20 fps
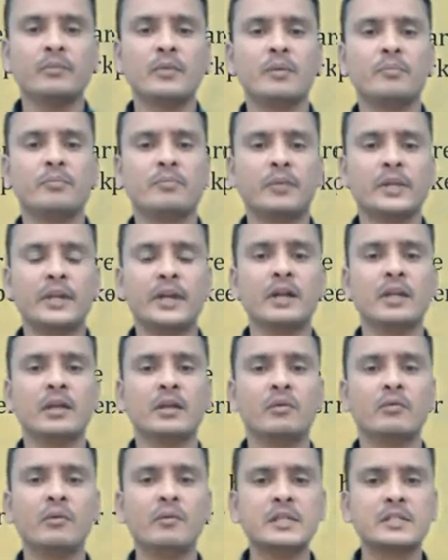
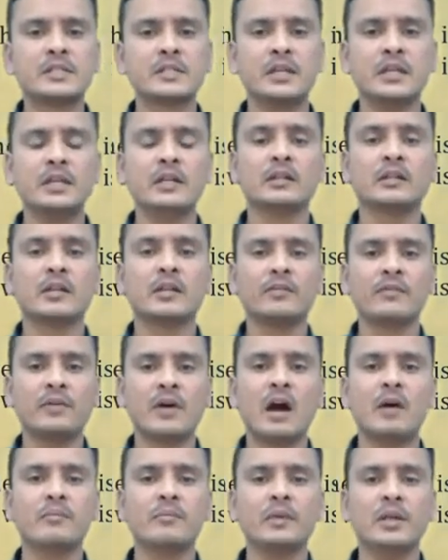period we will see the
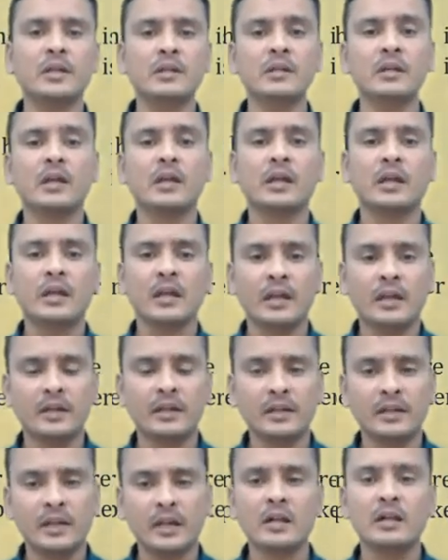farm in
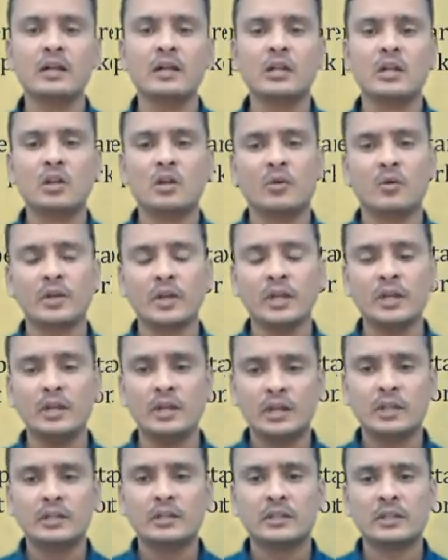India.
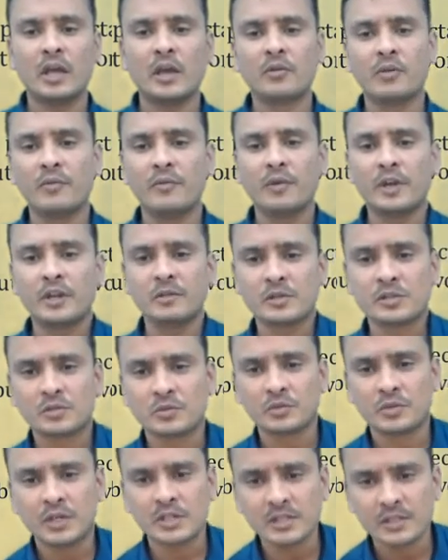Okay, thank you very much
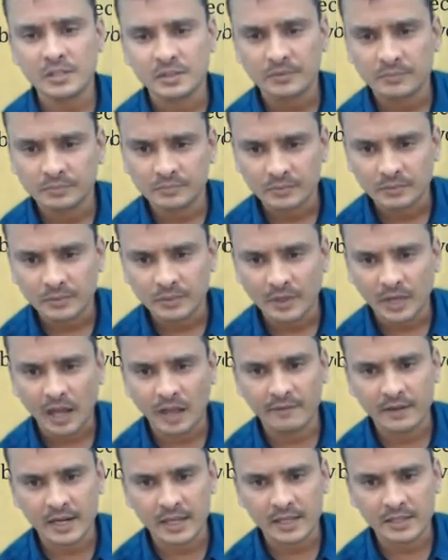students,
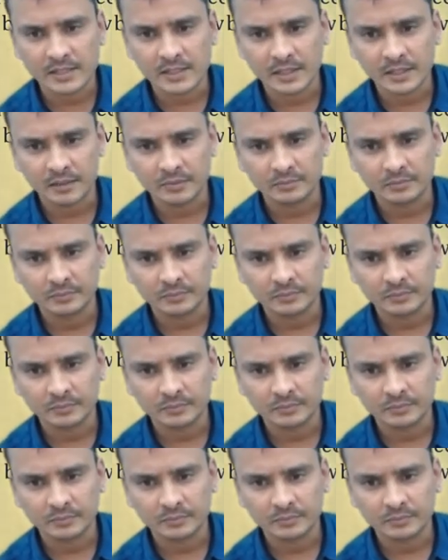have a nice day.